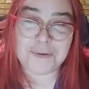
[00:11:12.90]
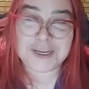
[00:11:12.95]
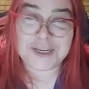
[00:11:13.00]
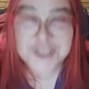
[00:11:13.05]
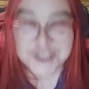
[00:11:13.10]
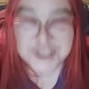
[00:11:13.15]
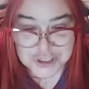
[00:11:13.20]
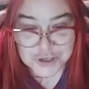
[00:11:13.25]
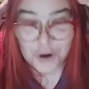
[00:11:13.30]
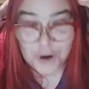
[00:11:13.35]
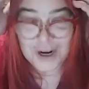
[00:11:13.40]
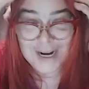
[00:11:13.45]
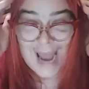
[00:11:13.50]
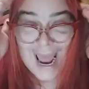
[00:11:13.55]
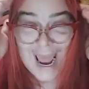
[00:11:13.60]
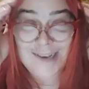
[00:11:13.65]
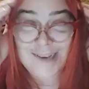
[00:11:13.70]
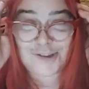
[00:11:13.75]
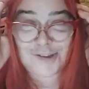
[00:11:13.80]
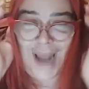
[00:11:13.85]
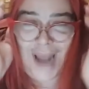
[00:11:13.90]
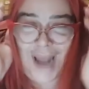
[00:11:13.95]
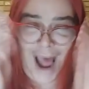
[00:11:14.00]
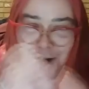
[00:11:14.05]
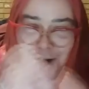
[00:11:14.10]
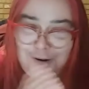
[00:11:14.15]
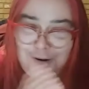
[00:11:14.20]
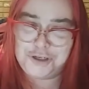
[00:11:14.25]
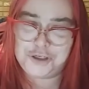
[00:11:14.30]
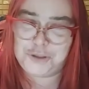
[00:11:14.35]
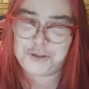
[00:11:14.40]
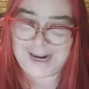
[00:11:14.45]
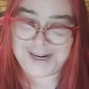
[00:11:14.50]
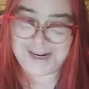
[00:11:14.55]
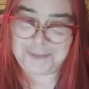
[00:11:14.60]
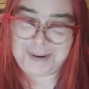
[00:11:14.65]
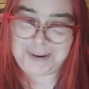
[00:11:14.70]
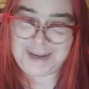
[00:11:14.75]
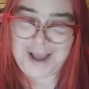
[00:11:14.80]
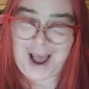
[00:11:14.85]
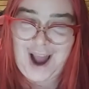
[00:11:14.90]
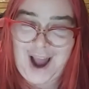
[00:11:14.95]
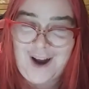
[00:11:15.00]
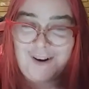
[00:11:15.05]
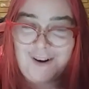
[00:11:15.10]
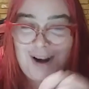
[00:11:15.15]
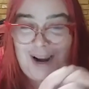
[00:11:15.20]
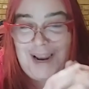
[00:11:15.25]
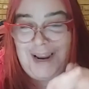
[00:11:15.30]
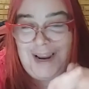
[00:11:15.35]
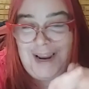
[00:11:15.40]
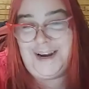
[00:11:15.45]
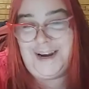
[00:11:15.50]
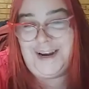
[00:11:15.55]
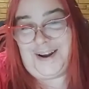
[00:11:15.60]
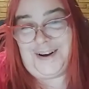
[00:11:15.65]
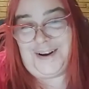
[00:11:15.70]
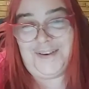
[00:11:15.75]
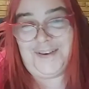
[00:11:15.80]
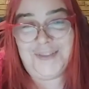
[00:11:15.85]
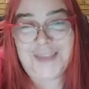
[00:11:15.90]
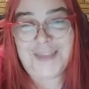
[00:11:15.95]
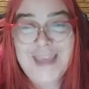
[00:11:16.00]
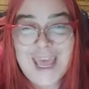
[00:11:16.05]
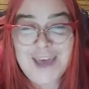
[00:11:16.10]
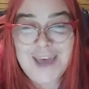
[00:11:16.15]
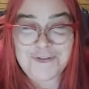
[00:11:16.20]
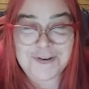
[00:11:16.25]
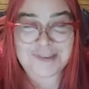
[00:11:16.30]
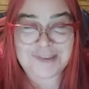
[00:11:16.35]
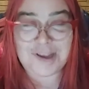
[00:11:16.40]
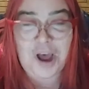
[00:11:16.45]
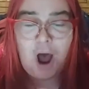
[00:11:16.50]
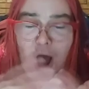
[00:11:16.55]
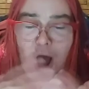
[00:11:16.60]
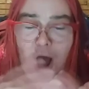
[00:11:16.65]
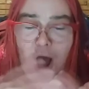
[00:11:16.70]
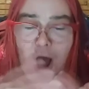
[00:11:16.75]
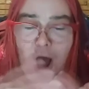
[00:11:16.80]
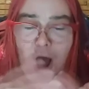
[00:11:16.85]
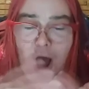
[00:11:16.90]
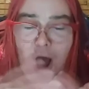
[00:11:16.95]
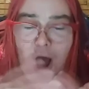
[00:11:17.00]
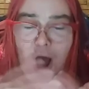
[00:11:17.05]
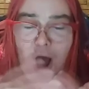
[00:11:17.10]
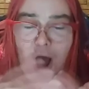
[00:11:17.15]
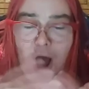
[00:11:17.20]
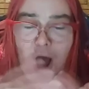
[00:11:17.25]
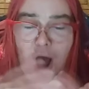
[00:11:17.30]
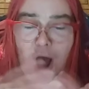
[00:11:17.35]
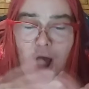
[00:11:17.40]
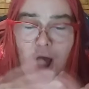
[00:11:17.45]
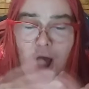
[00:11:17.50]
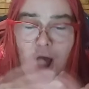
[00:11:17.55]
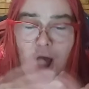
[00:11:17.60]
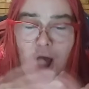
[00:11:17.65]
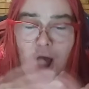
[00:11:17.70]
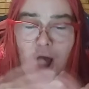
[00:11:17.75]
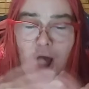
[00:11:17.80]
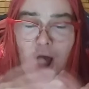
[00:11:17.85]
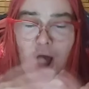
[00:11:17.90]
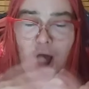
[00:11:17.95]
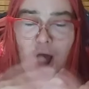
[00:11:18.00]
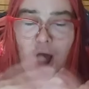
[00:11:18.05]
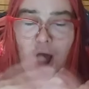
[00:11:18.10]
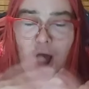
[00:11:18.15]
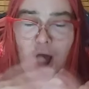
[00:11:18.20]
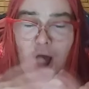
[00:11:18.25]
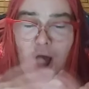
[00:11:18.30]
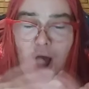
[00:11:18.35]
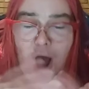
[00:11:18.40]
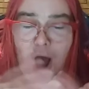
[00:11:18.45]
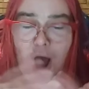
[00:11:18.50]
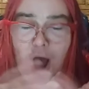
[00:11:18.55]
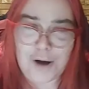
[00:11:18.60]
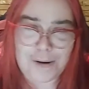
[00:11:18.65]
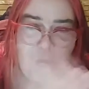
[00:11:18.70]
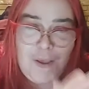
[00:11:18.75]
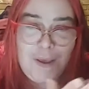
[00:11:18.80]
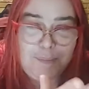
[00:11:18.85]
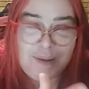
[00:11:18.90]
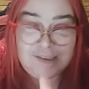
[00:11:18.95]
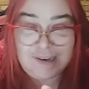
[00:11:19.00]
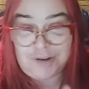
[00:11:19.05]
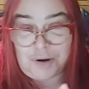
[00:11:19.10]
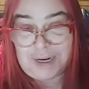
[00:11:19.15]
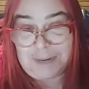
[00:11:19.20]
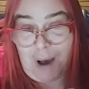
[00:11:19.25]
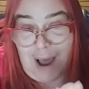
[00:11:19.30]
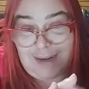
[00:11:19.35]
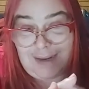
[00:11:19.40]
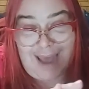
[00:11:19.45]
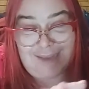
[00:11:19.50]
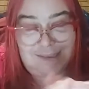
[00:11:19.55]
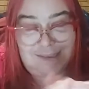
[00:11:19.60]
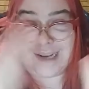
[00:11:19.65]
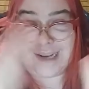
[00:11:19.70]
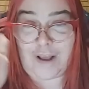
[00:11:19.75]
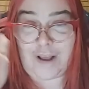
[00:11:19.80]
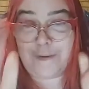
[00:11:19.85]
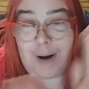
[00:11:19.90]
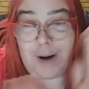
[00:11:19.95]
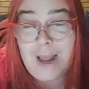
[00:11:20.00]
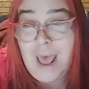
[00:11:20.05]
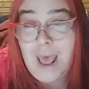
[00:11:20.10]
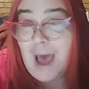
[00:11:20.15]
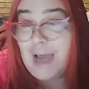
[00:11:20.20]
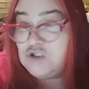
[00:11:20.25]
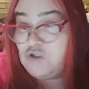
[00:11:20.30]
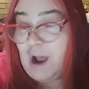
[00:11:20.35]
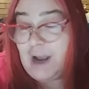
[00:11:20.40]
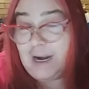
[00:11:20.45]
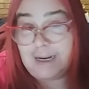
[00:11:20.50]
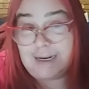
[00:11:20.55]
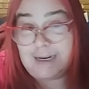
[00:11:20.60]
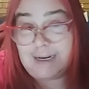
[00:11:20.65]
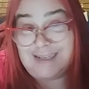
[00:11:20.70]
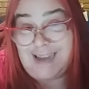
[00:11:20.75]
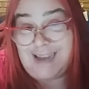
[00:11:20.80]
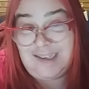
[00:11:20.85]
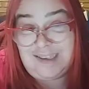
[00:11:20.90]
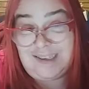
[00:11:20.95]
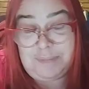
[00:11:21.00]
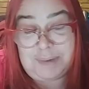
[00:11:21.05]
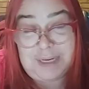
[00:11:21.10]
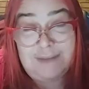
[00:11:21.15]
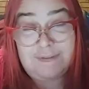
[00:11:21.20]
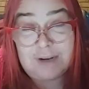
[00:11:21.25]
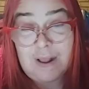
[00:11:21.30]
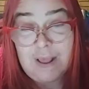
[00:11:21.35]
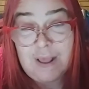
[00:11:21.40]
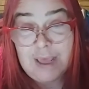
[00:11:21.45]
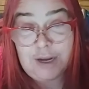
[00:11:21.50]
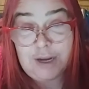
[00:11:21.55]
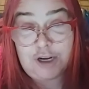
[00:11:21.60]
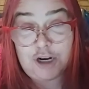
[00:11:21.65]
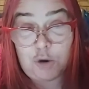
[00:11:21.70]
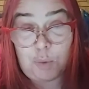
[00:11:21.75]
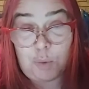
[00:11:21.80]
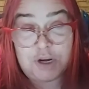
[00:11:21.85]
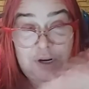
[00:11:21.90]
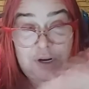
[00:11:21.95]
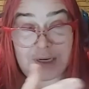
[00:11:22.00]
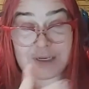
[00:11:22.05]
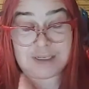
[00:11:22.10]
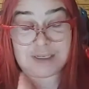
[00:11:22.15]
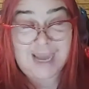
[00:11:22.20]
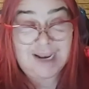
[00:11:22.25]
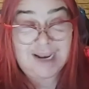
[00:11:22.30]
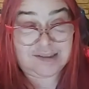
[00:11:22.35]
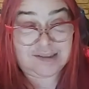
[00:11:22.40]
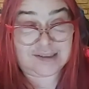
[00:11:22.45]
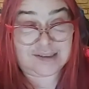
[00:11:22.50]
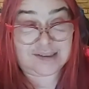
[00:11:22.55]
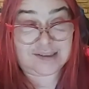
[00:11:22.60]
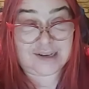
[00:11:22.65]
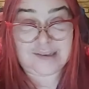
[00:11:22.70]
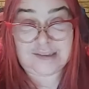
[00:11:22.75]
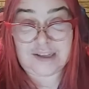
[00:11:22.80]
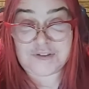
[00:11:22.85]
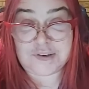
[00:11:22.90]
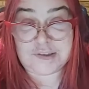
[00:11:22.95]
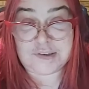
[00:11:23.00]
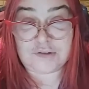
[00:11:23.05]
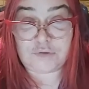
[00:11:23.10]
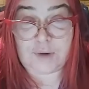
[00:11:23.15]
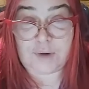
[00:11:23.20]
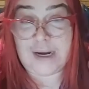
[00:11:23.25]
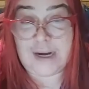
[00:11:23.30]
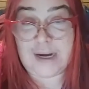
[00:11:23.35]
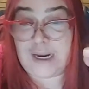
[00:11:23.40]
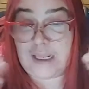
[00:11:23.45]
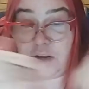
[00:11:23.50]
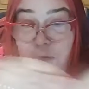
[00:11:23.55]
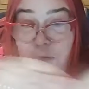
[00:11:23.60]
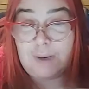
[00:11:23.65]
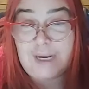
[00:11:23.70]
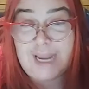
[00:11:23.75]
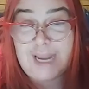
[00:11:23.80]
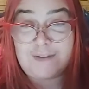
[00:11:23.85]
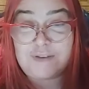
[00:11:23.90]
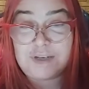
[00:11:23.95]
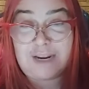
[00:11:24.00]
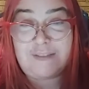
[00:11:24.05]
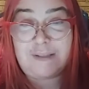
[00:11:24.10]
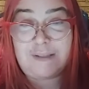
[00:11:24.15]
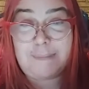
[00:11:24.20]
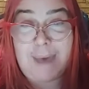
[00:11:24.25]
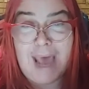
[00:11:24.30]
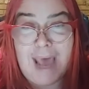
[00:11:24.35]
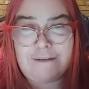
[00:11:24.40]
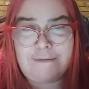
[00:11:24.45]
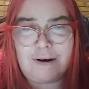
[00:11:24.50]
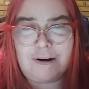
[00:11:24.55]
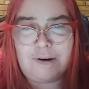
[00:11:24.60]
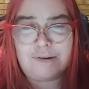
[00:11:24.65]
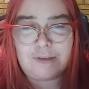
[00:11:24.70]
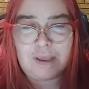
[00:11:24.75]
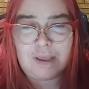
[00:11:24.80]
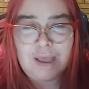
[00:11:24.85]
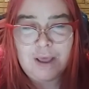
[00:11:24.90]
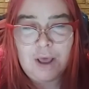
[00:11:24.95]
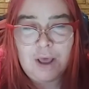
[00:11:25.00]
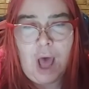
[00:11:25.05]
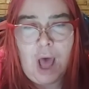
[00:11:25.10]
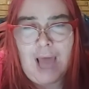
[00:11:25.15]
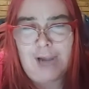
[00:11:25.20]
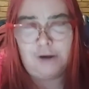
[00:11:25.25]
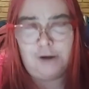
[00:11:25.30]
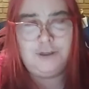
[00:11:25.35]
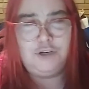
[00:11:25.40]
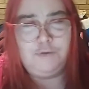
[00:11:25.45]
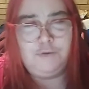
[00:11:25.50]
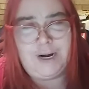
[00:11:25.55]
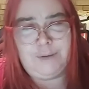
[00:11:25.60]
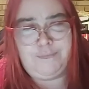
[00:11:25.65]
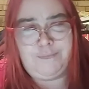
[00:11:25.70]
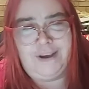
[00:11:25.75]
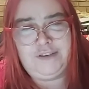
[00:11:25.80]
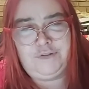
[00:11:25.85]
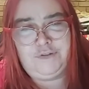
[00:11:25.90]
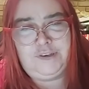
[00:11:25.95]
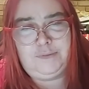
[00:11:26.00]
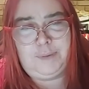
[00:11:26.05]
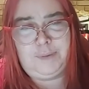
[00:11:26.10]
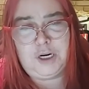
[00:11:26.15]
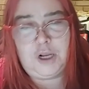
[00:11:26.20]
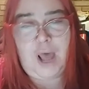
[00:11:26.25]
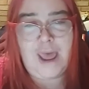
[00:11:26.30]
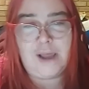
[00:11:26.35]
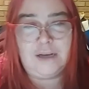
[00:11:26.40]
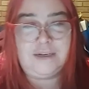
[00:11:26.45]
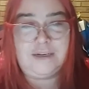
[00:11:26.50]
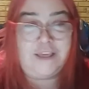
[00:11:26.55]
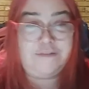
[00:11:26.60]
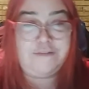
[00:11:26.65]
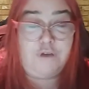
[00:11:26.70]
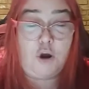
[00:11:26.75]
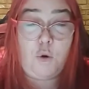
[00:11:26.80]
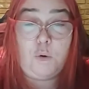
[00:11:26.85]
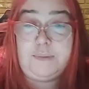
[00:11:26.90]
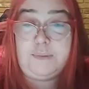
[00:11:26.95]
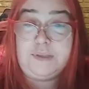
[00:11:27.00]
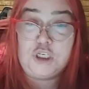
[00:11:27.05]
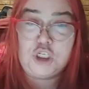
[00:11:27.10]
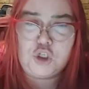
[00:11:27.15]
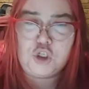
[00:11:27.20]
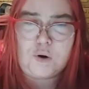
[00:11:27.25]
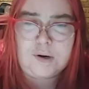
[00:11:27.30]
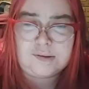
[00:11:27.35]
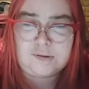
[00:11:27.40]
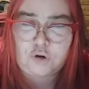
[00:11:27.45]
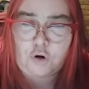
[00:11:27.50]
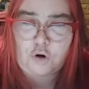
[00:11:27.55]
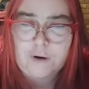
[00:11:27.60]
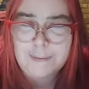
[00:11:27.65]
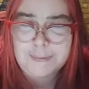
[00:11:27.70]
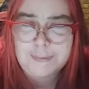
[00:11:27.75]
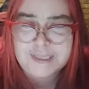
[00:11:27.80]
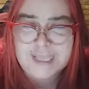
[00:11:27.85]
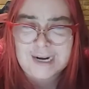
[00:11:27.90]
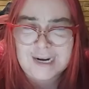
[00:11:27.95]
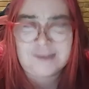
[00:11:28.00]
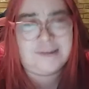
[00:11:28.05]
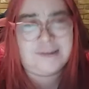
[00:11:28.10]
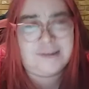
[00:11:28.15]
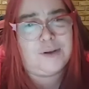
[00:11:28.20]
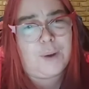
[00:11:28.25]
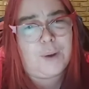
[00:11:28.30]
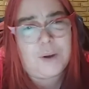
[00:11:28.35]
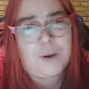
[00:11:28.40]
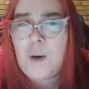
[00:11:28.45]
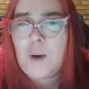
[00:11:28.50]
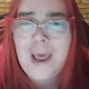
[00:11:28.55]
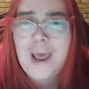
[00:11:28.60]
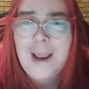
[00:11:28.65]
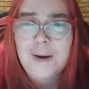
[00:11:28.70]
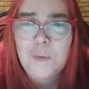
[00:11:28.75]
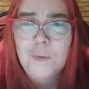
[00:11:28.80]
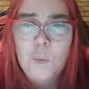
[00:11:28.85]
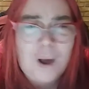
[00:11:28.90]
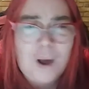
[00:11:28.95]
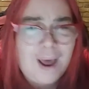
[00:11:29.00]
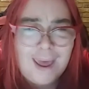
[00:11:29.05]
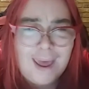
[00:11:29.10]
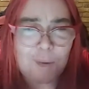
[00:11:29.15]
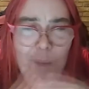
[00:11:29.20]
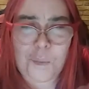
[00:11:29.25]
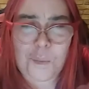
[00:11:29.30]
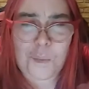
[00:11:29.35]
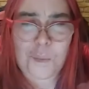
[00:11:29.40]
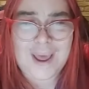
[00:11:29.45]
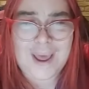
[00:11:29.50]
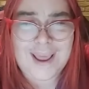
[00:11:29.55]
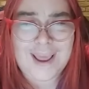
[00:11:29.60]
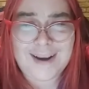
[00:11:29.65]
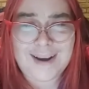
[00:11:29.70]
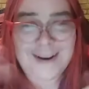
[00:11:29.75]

really short answer how did you get into PR, uh, you know? If it's a hard business only podcast and that's all they want, I try to condense it. But even, you know, when you condense it, it's even straight. Like you really have to give the background because I learned to write a press release about a guy on death row would be the short story, but then it's like, wait, what, what, what,